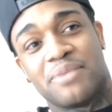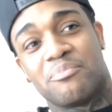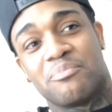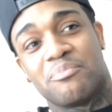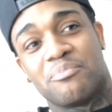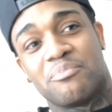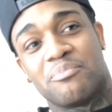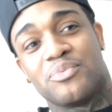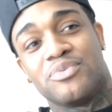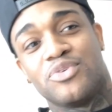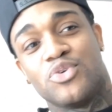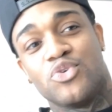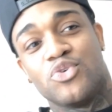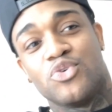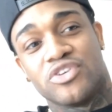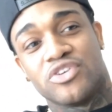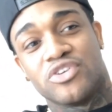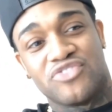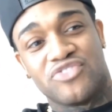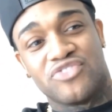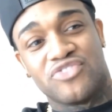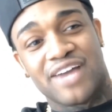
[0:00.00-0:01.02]
Damn, you
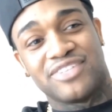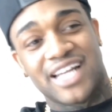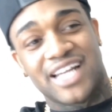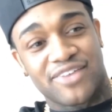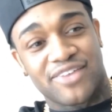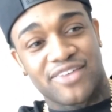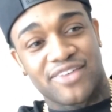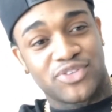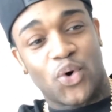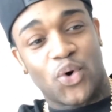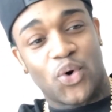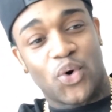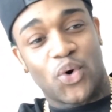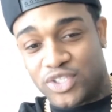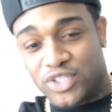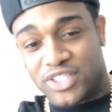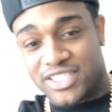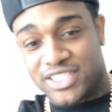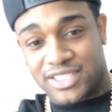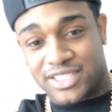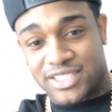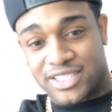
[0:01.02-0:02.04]
revived it after all
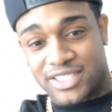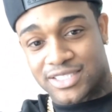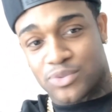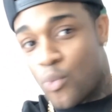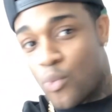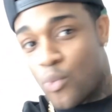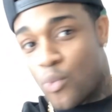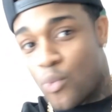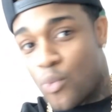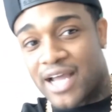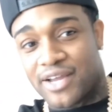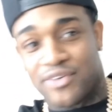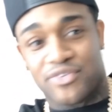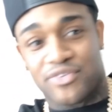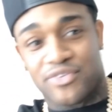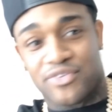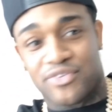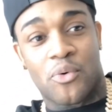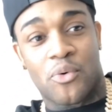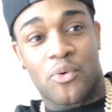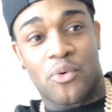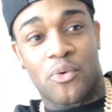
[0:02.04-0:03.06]
these years. Why?
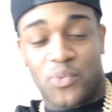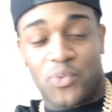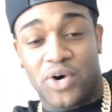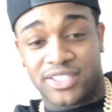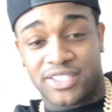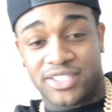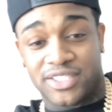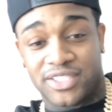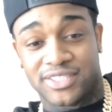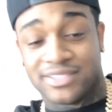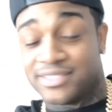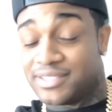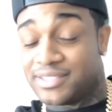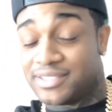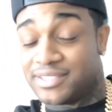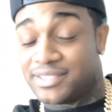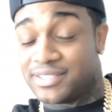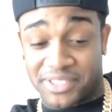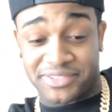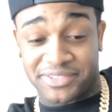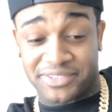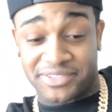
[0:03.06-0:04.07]
for what?
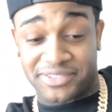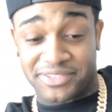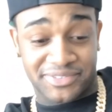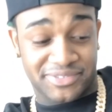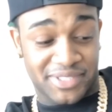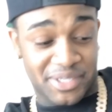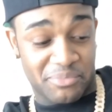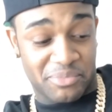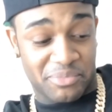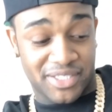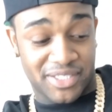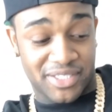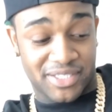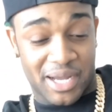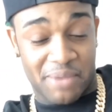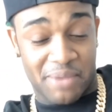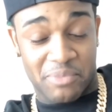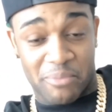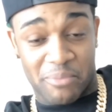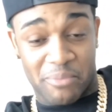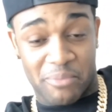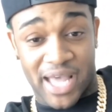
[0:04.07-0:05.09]
but I mean,
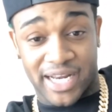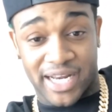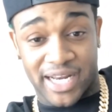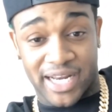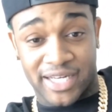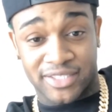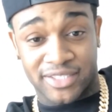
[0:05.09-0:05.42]
I'm not mad